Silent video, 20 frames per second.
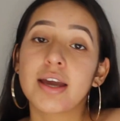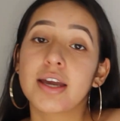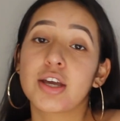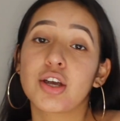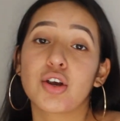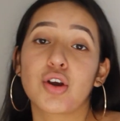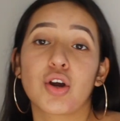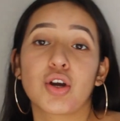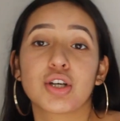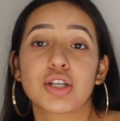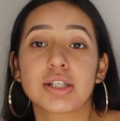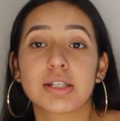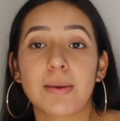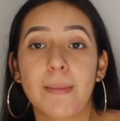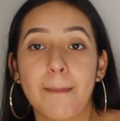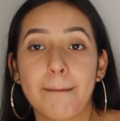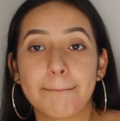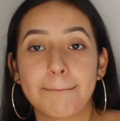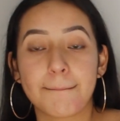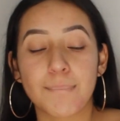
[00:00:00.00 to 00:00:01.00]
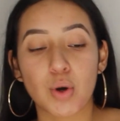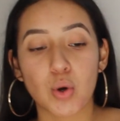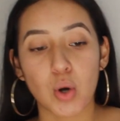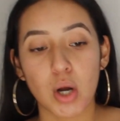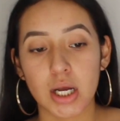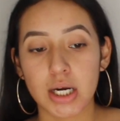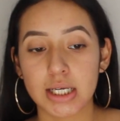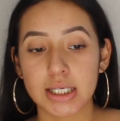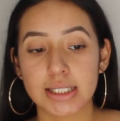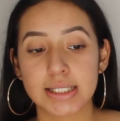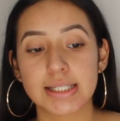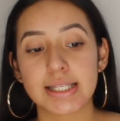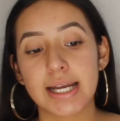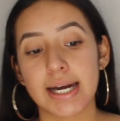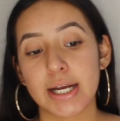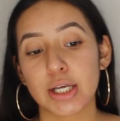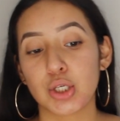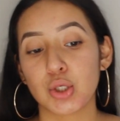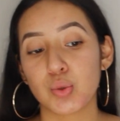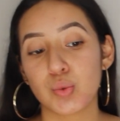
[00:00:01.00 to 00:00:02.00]
here are some products
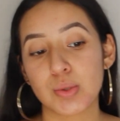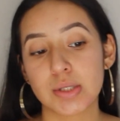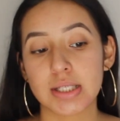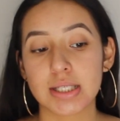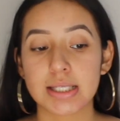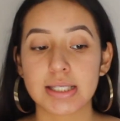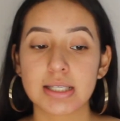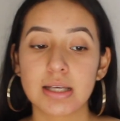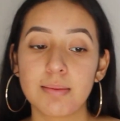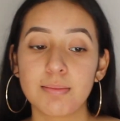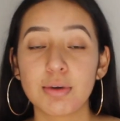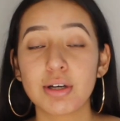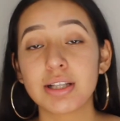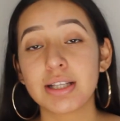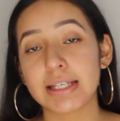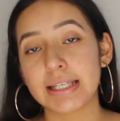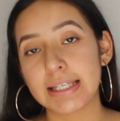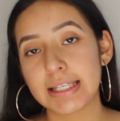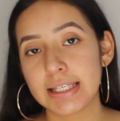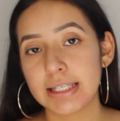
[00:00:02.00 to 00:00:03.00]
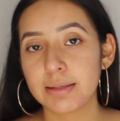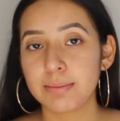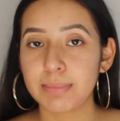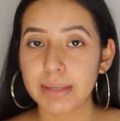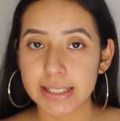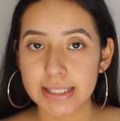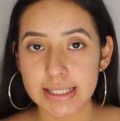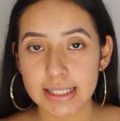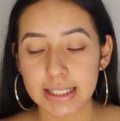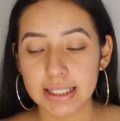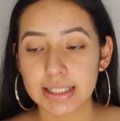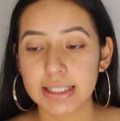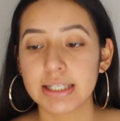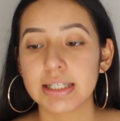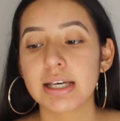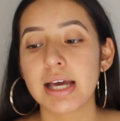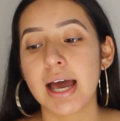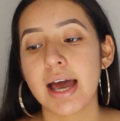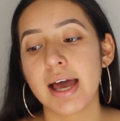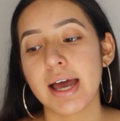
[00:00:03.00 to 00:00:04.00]
that I use in the summer in the heat
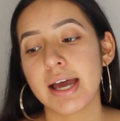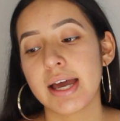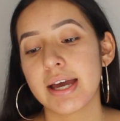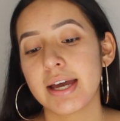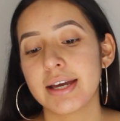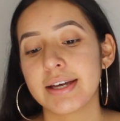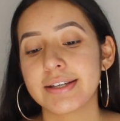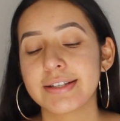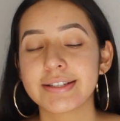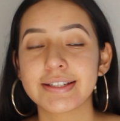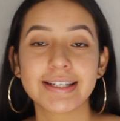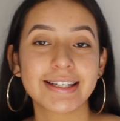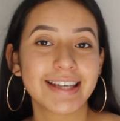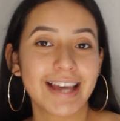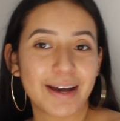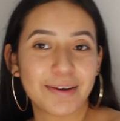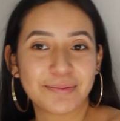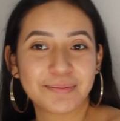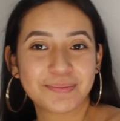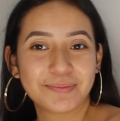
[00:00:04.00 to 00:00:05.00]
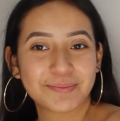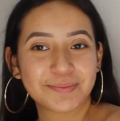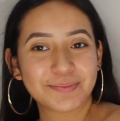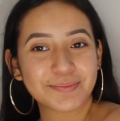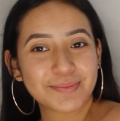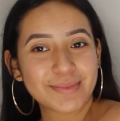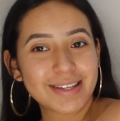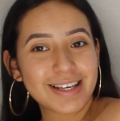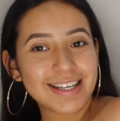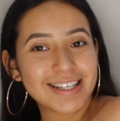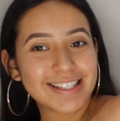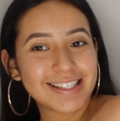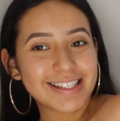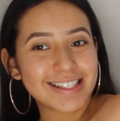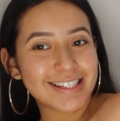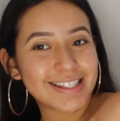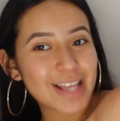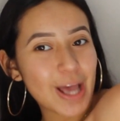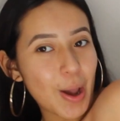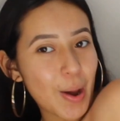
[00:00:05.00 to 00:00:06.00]
basically, and yeah.
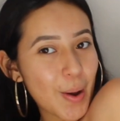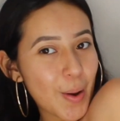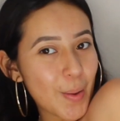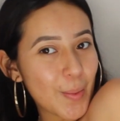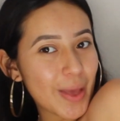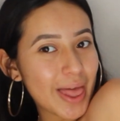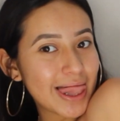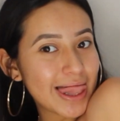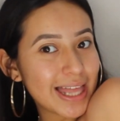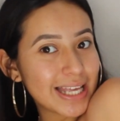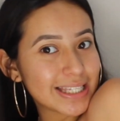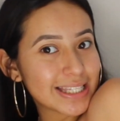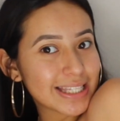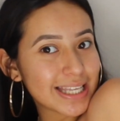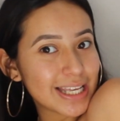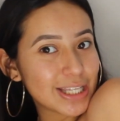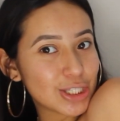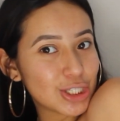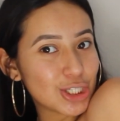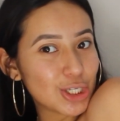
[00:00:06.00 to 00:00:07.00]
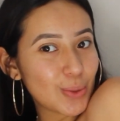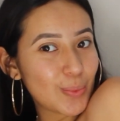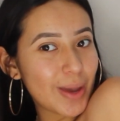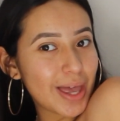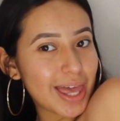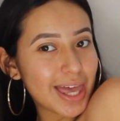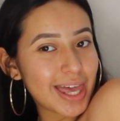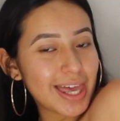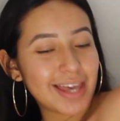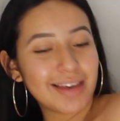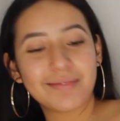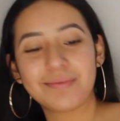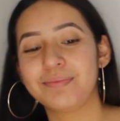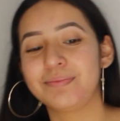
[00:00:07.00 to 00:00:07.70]
So let's get to it.